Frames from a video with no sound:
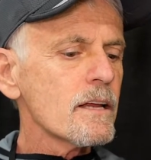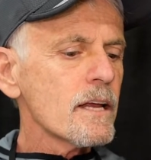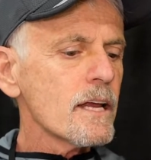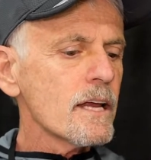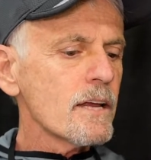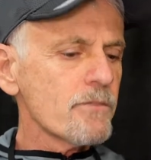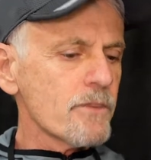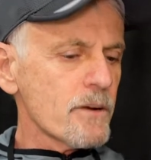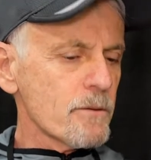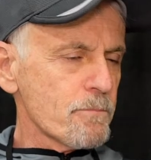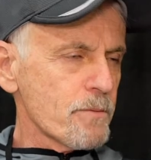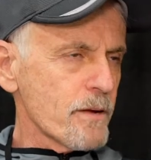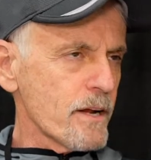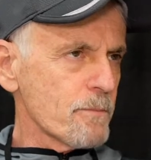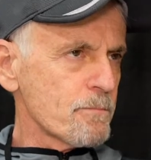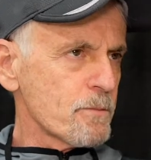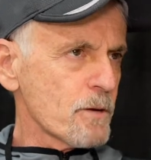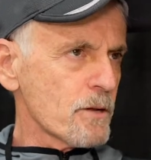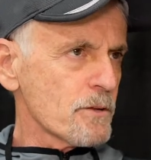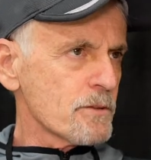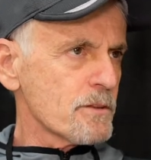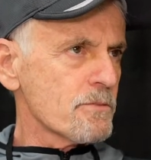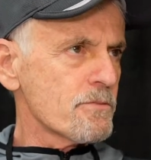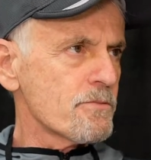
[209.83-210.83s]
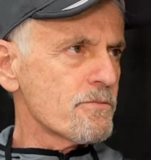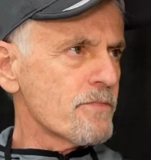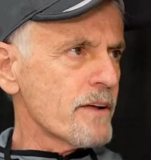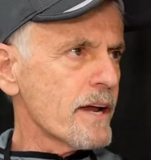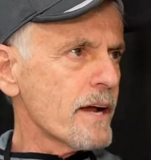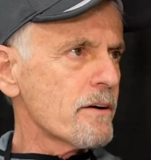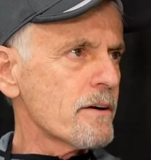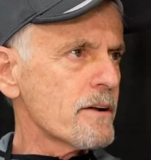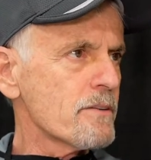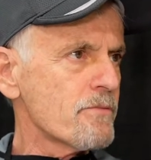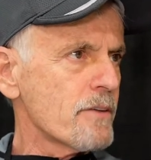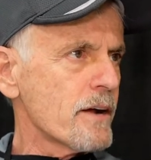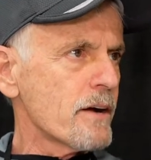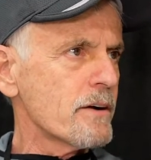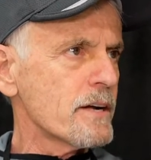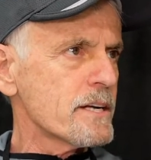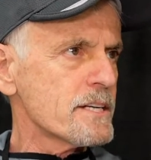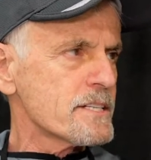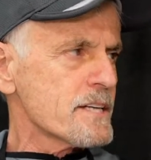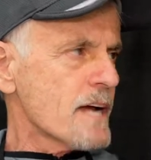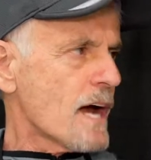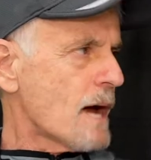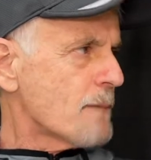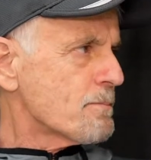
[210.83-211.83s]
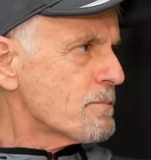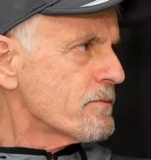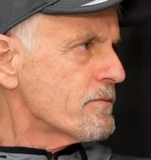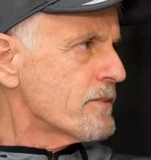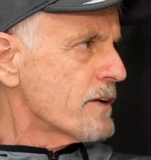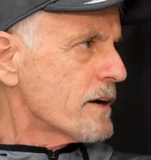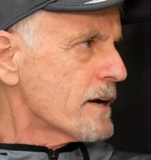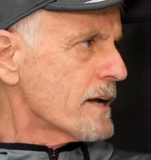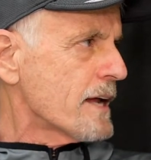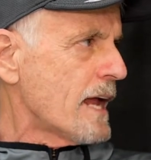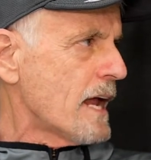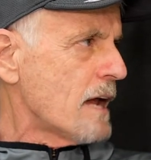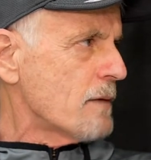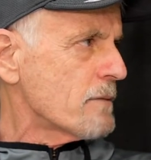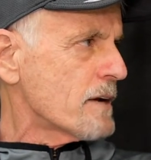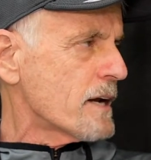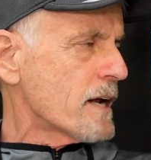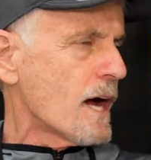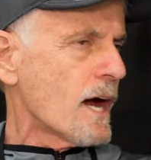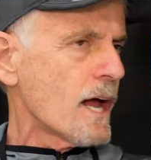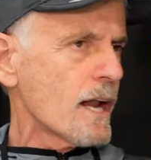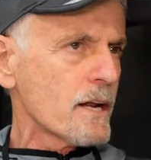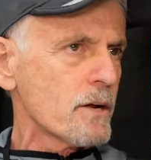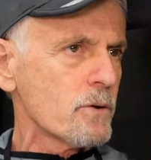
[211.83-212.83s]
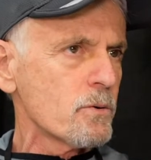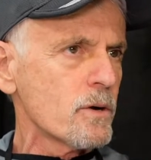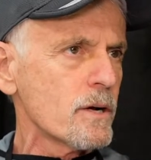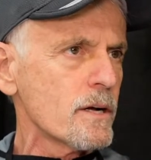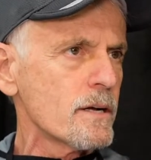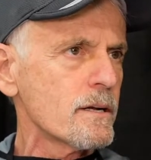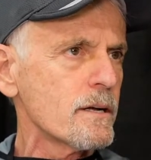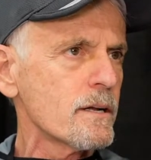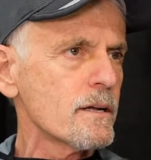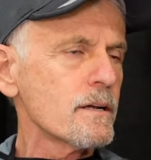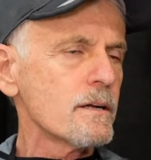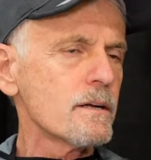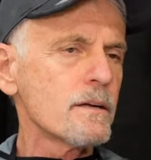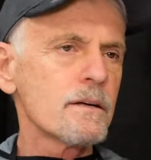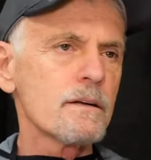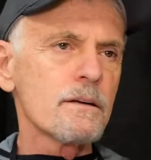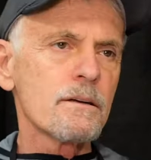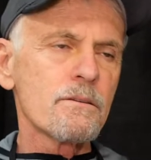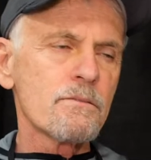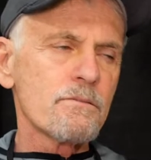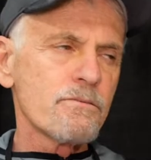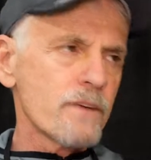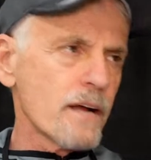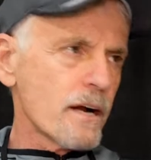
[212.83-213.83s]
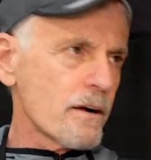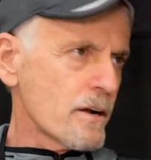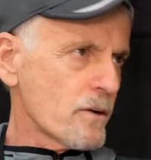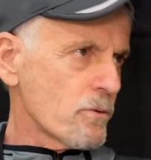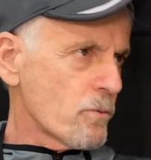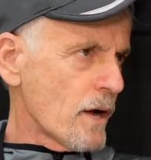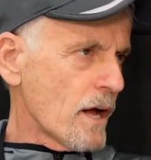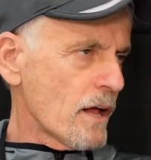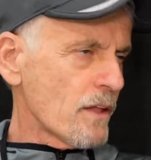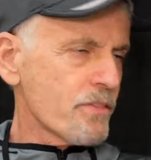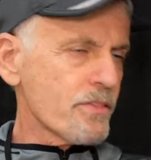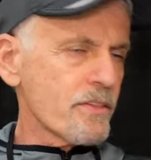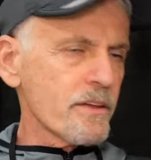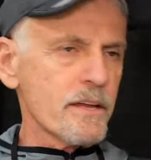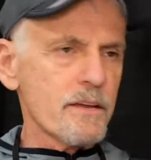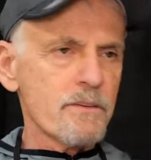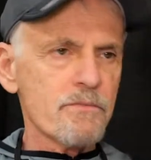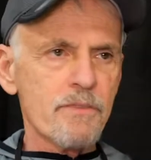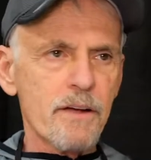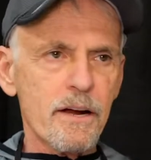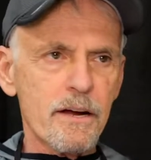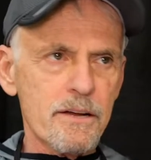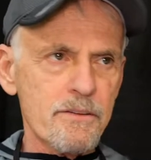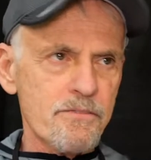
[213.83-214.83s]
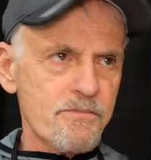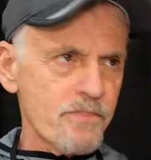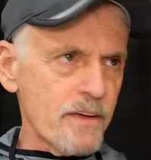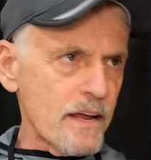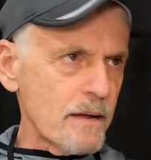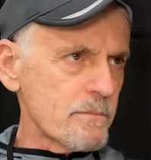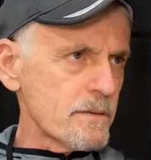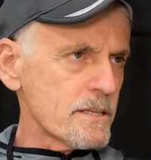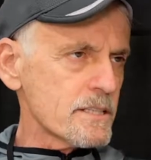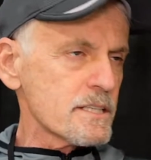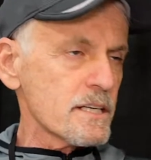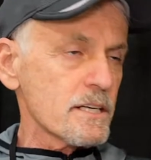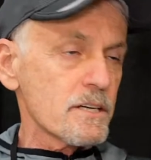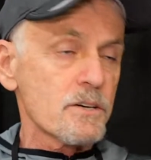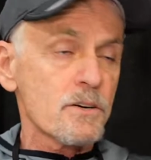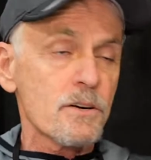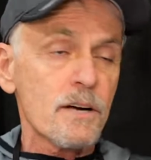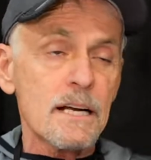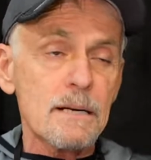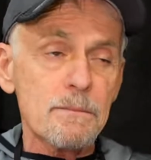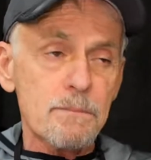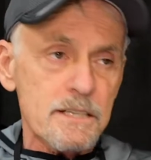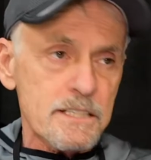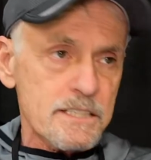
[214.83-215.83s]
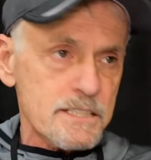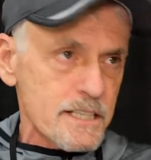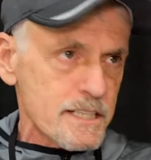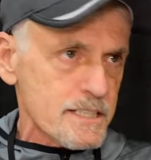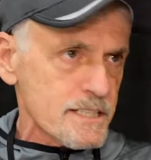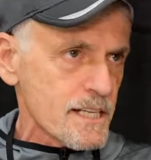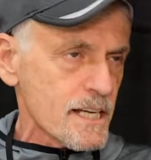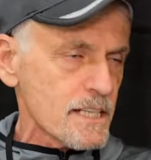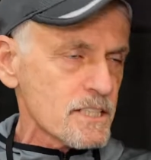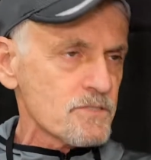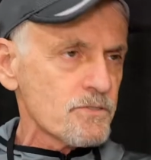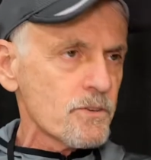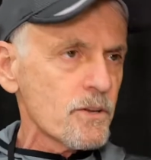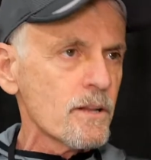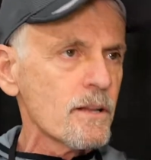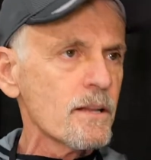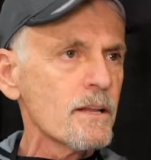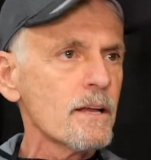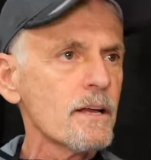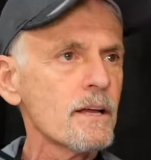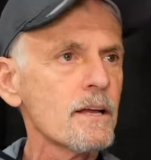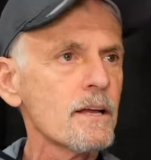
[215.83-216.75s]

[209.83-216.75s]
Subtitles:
even people at the very, very top of their game in Hollywood, very wealthy, very famous, incredibly successful,